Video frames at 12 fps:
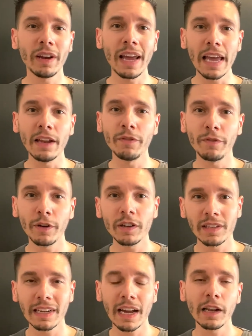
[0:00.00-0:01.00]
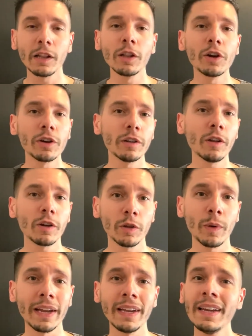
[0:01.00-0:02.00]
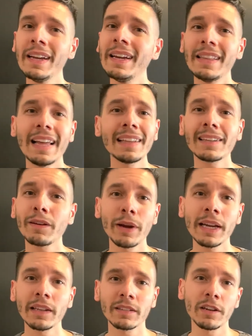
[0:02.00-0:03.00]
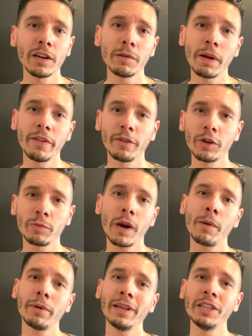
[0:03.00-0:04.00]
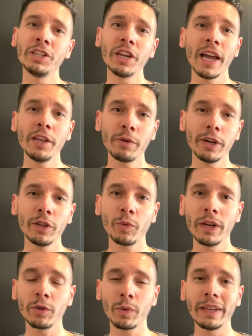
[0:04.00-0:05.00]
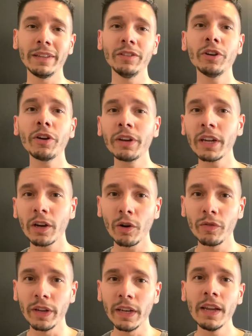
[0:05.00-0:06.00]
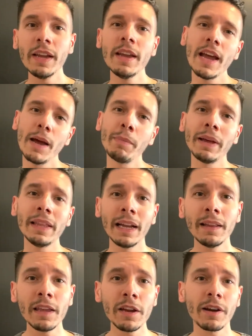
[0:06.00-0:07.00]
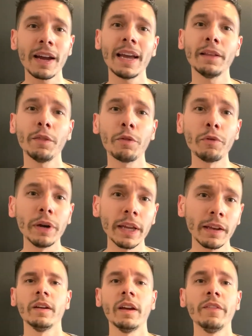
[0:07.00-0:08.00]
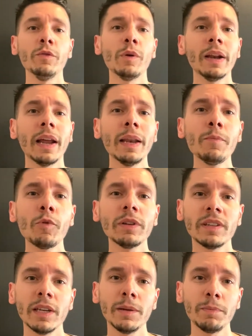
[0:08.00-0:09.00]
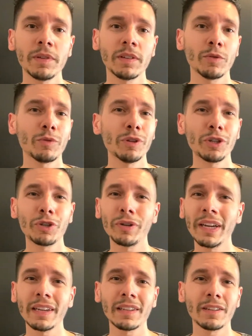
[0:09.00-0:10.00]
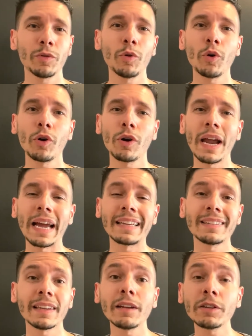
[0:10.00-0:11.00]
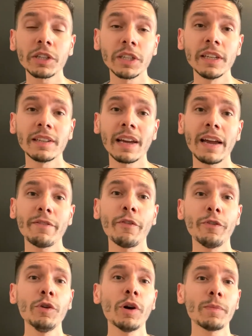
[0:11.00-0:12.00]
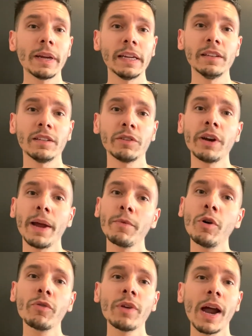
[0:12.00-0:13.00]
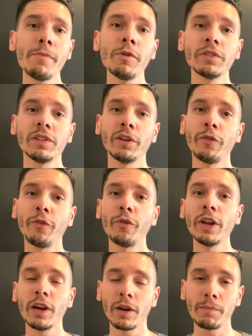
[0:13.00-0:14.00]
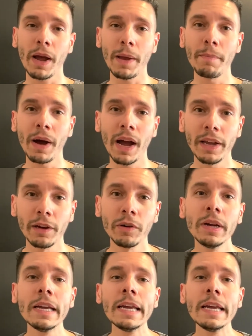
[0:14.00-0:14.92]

it head first and kind of learn along the way. That's how I got started on my first property, January 2020, during COVID. And by the end of the year, I had 3. If you want any more tips or tricks or Excel sheets, I have a few on my Instagram. Go grab those. They're free on my bio.